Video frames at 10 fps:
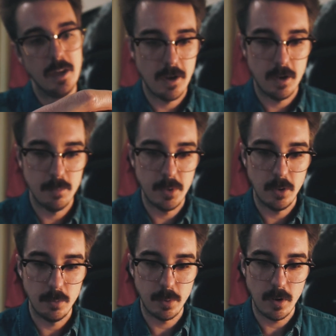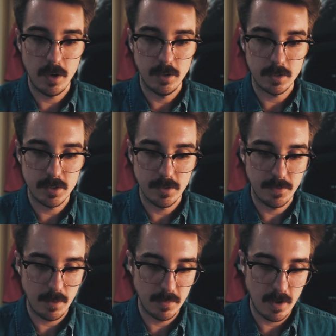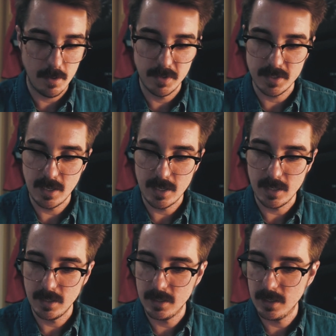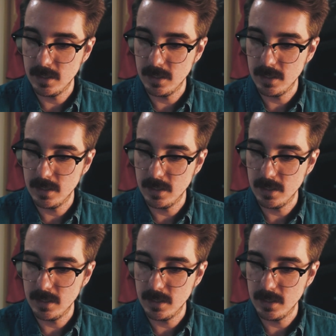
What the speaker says: Tombow product, if I'm not mistaken.